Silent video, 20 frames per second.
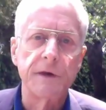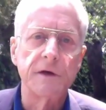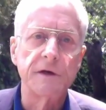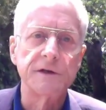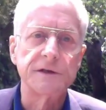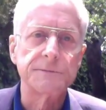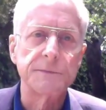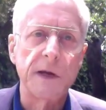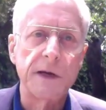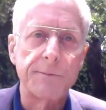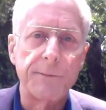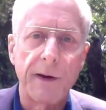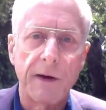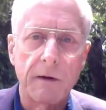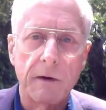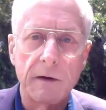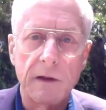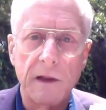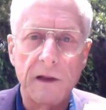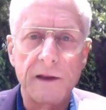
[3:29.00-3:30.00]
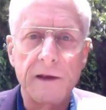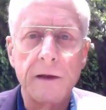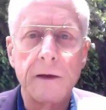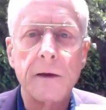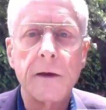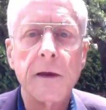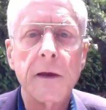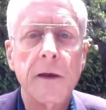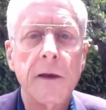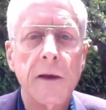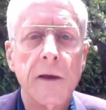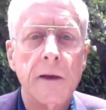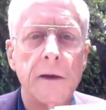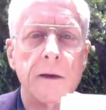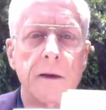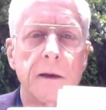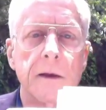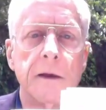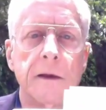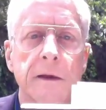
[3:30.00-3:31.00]
Here's my parallel
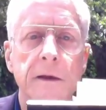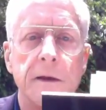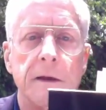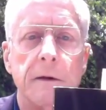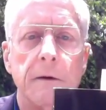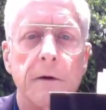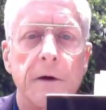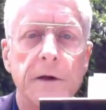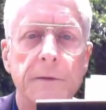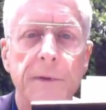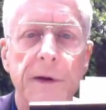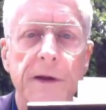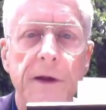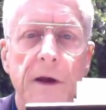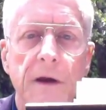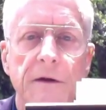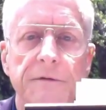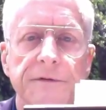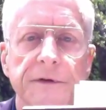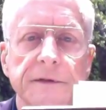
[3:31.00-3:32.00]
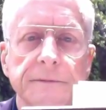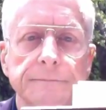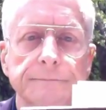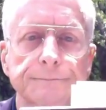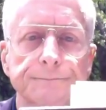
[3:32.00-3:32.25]
autobiography.